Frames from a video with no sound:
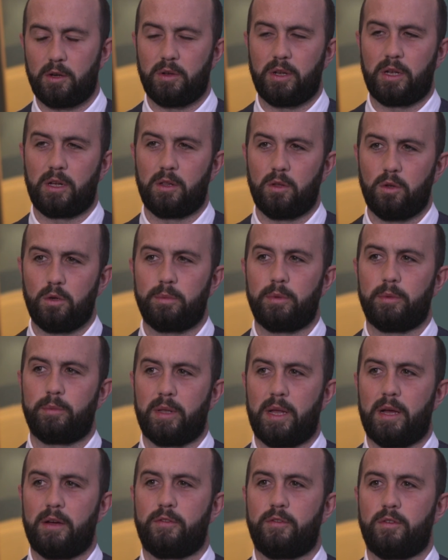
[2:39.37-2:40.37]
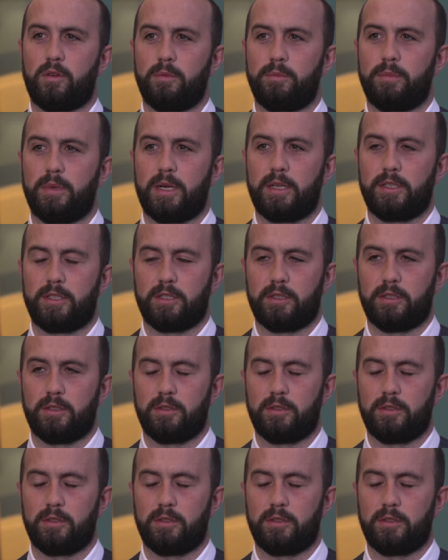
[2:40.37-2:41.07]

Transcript: on a global platform as